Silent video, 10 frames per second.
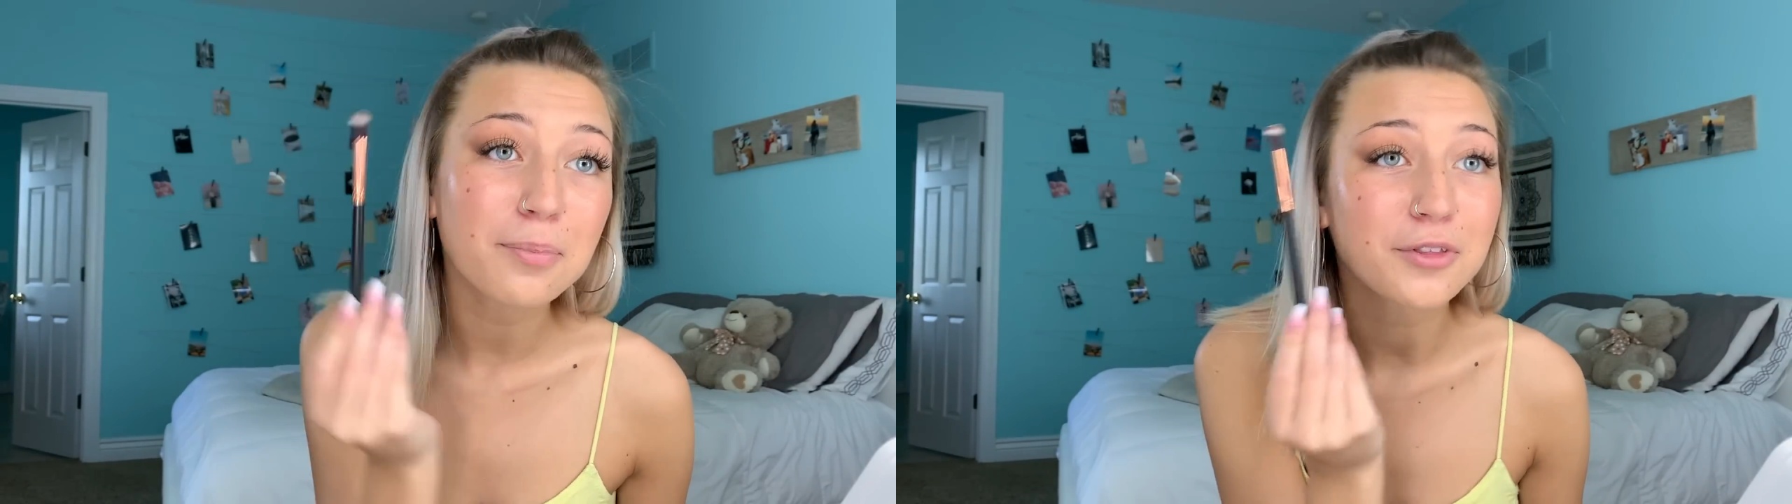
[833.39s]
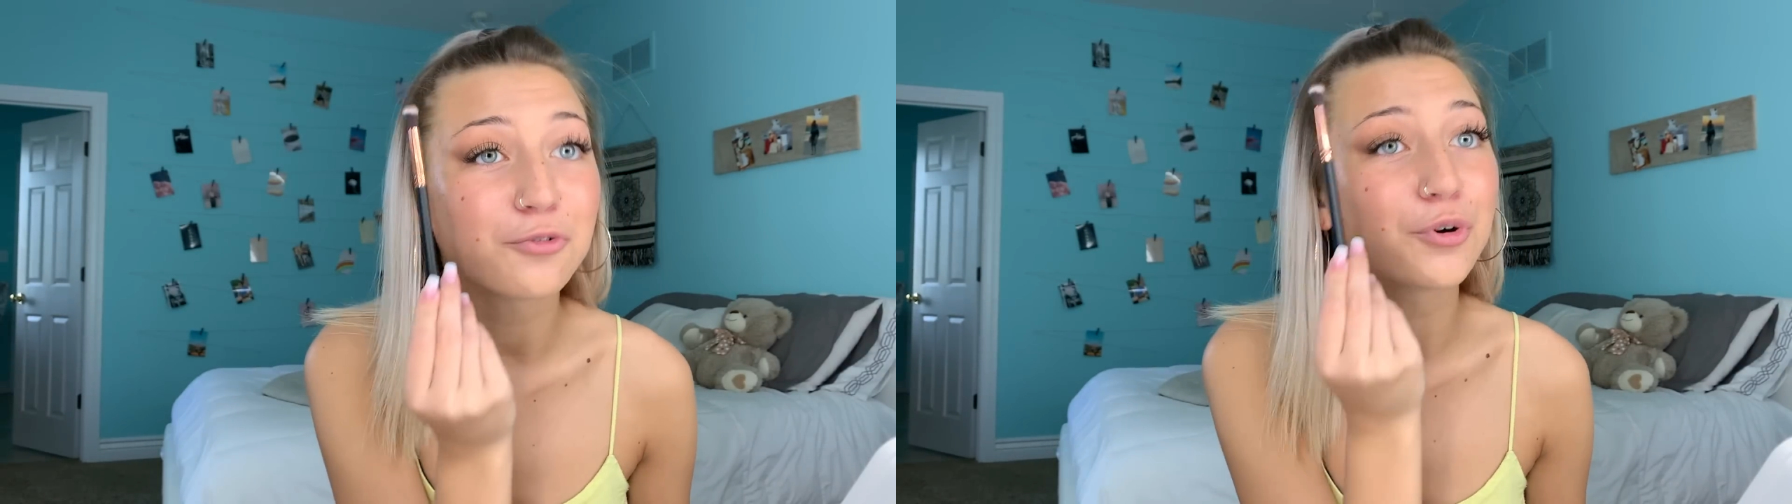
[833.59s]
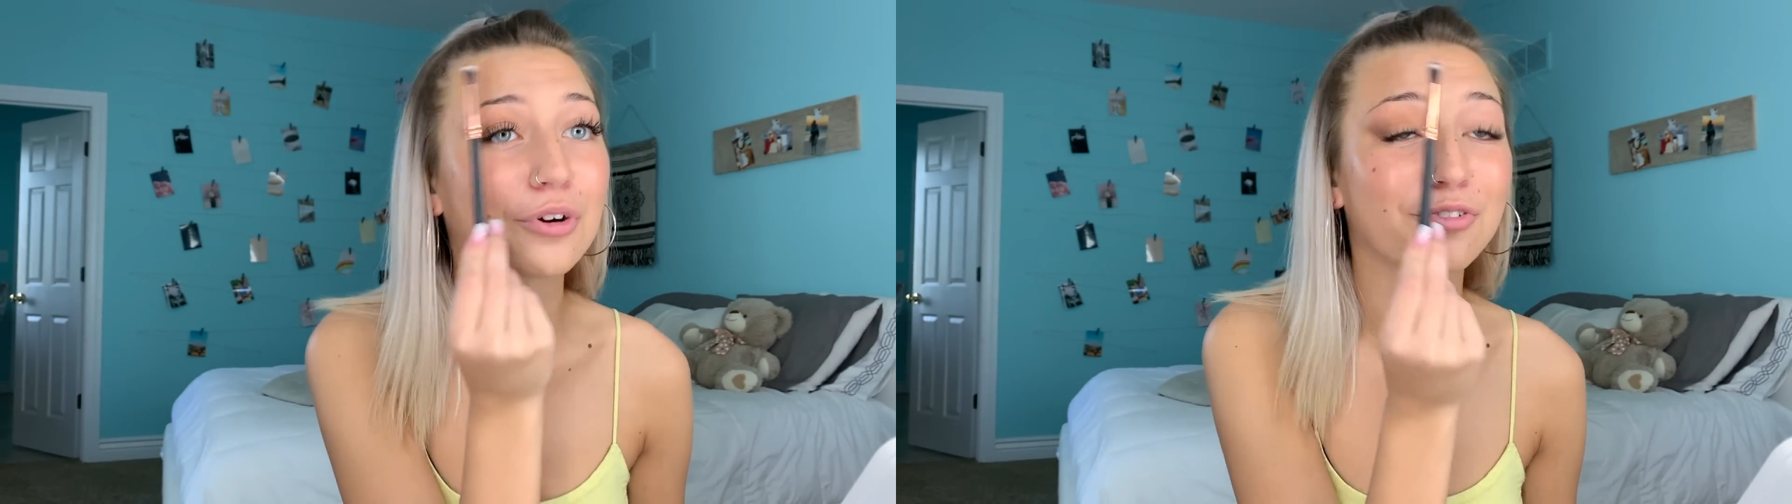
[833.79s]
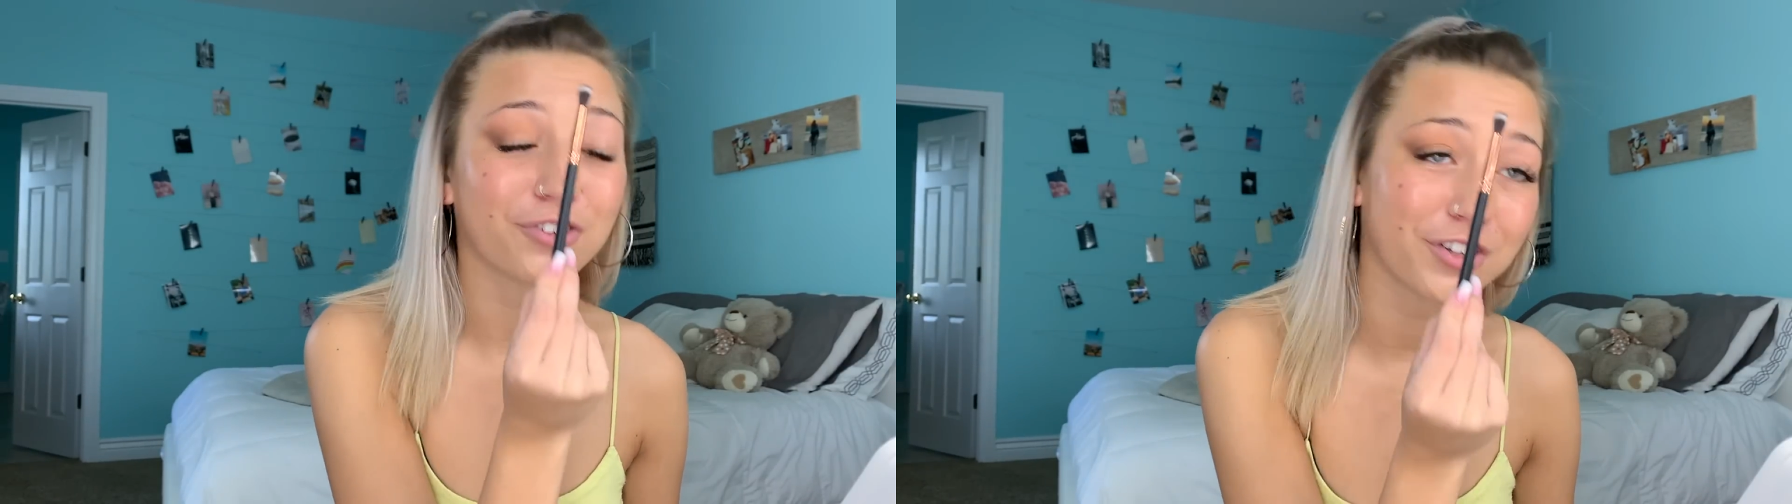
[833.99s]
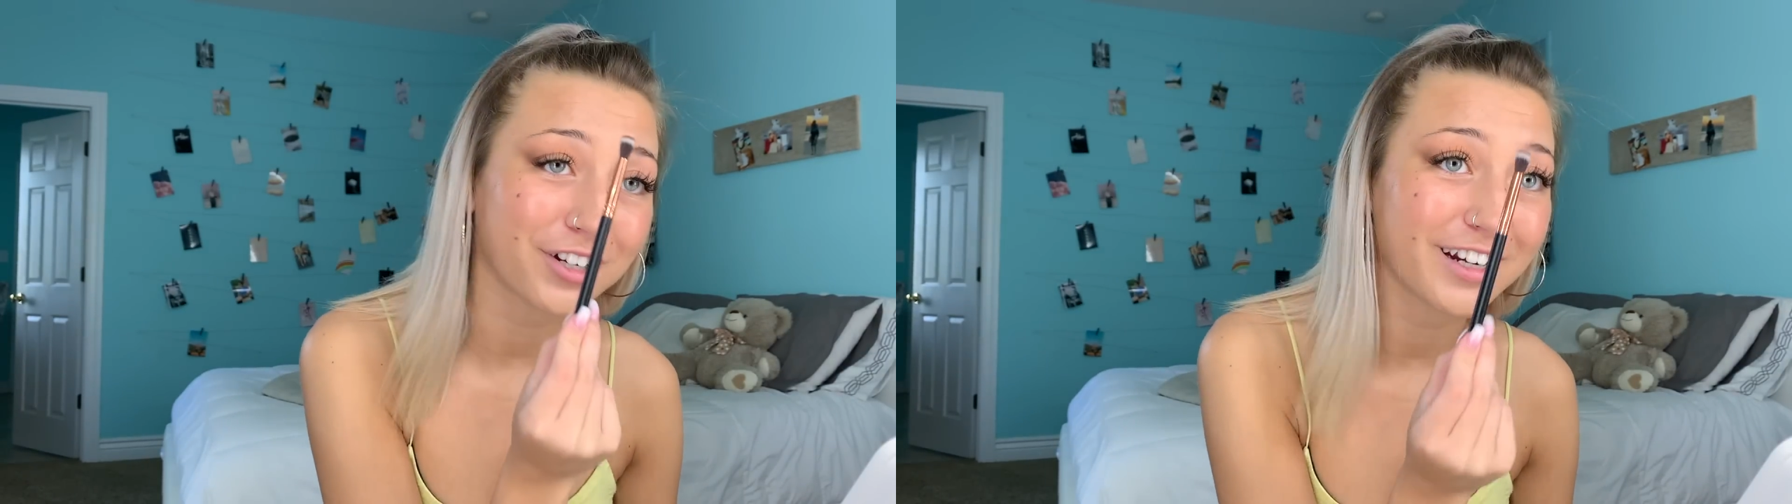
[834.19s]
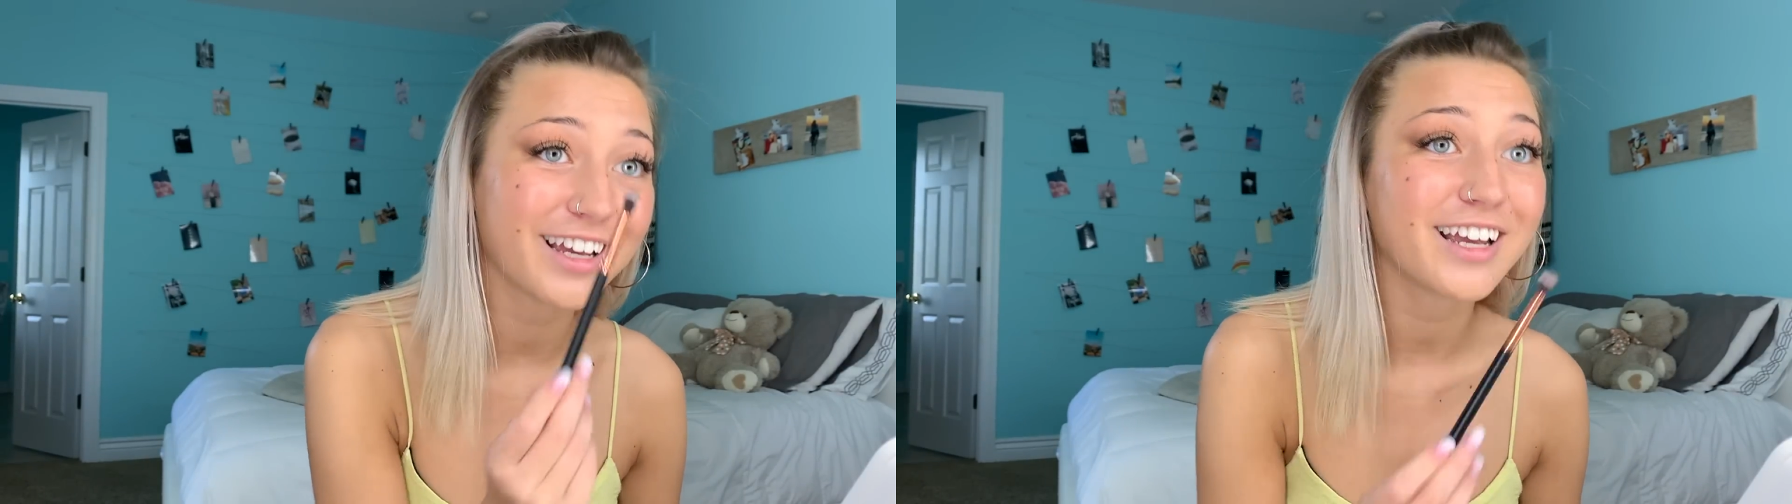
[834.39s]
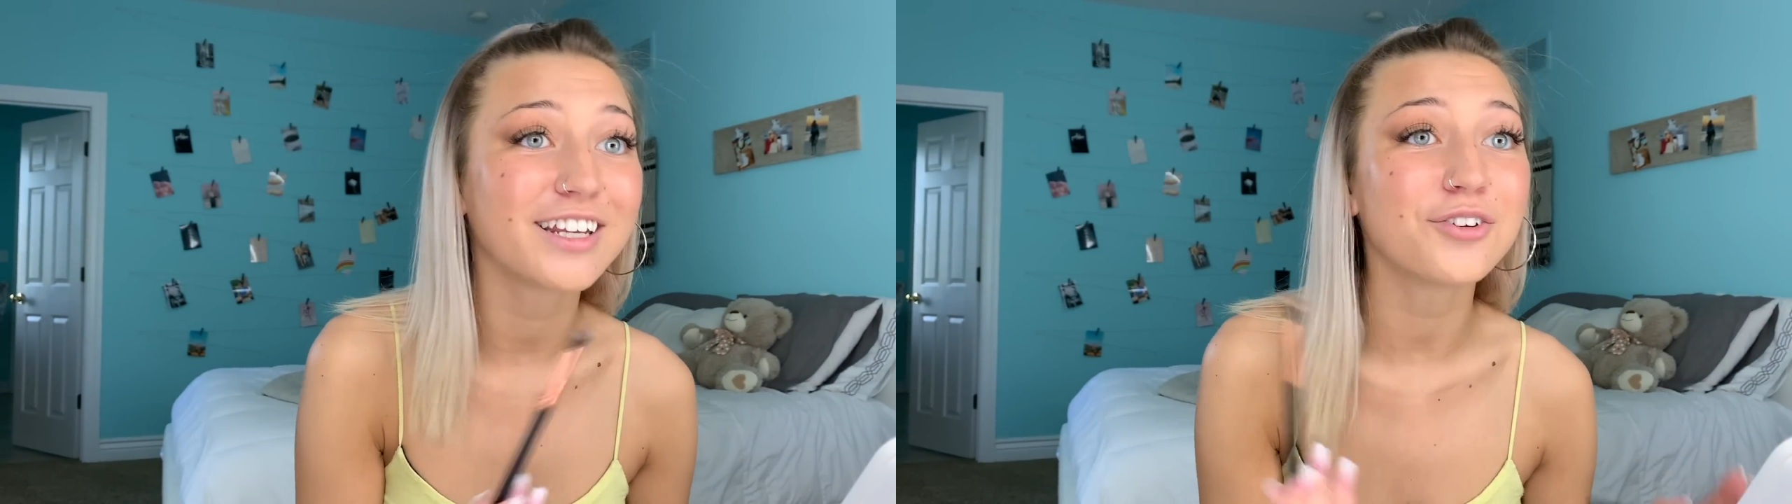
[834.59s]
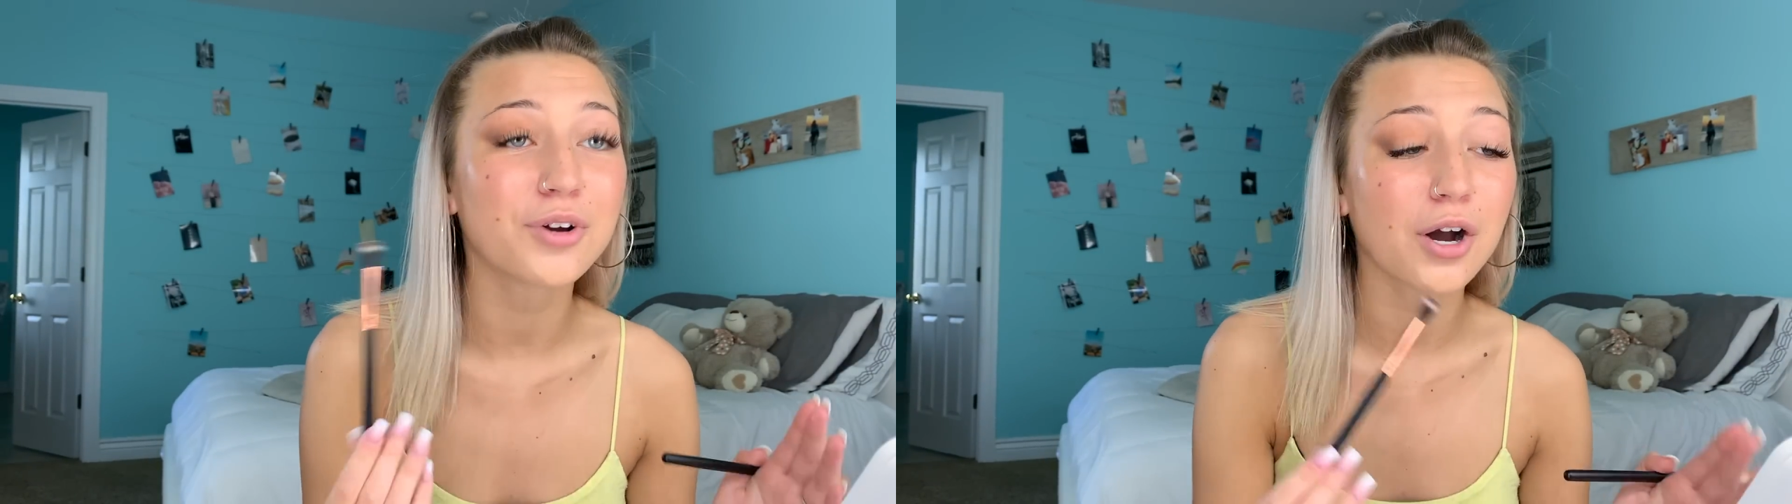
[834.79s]
the further in
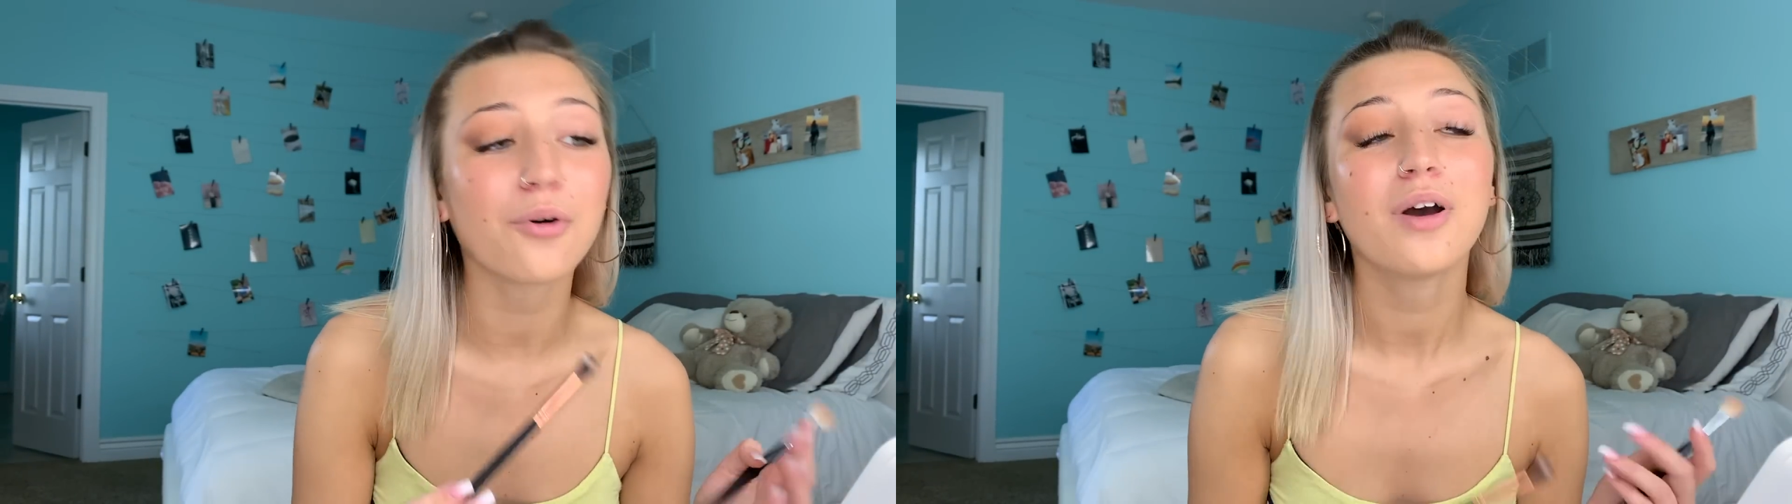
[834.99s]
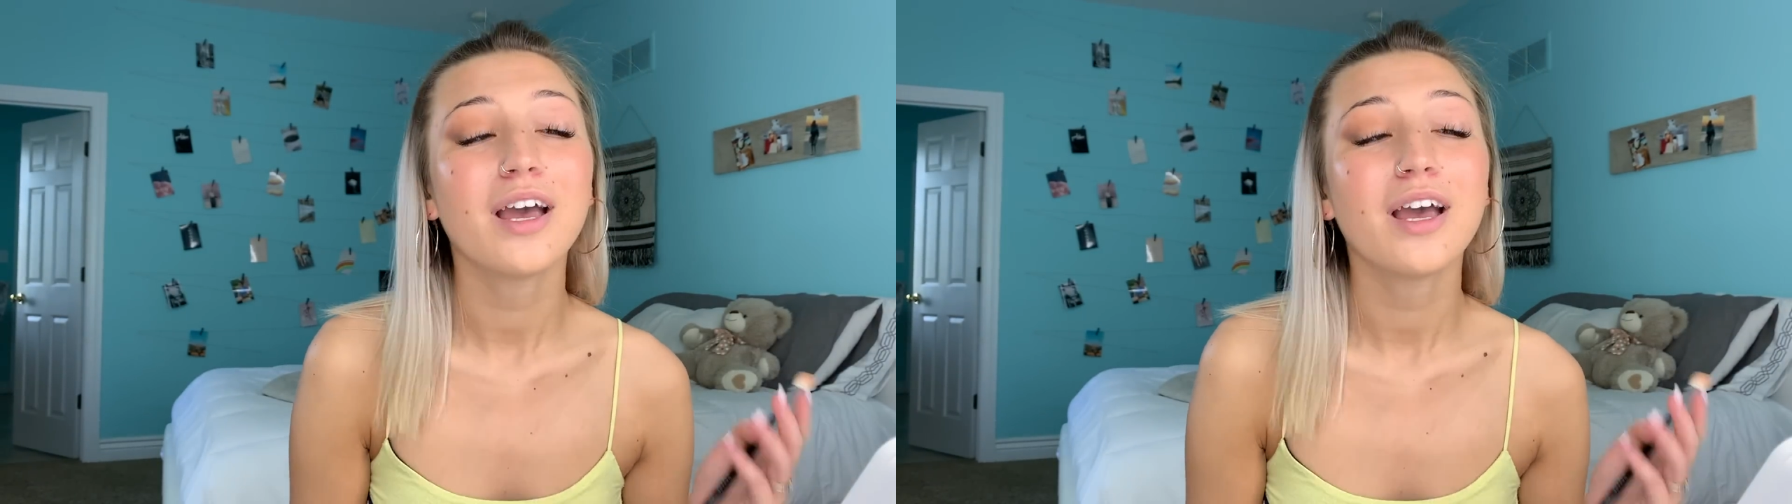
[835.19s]
you go,